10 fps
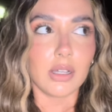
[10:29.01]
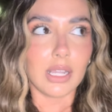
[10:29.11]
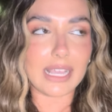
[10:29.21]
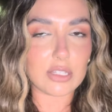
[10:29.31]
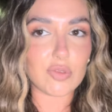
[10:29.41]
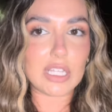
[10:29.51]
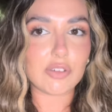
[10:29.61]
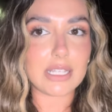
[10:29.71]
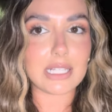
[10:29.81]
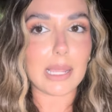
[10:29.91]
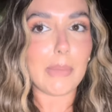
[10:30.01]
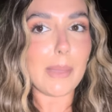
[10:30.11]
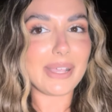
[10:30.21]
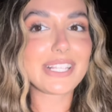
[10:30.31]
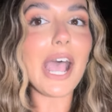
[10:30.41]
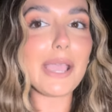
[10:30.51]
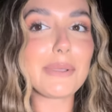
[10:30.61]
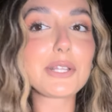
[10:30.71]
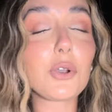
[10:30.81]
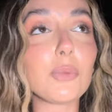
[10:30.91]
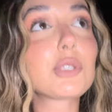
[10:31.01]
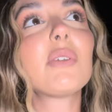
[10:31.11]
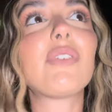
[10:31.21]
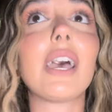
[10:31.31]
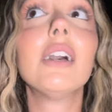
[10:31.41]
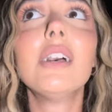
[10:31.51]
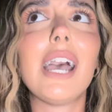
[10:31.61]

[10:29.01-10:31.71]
Like, it's really crazy. Like, my bedtime at home, to be fair,